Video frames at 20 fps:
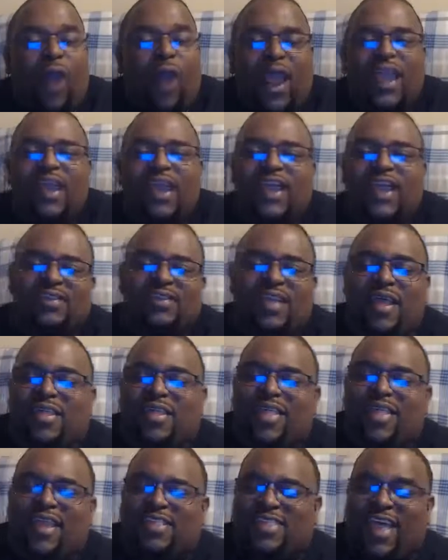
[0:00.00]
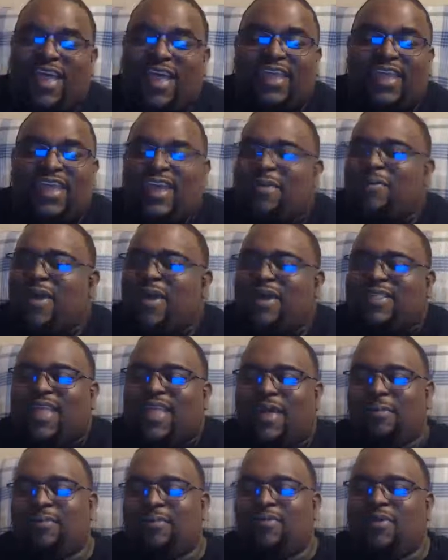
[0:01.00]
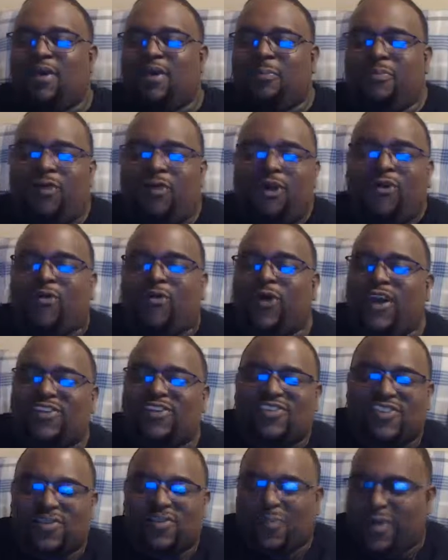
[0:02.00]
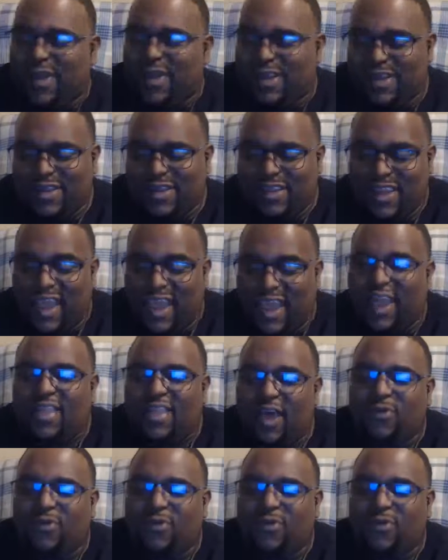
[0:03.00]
Right? And that again, that brought questions, but yeah,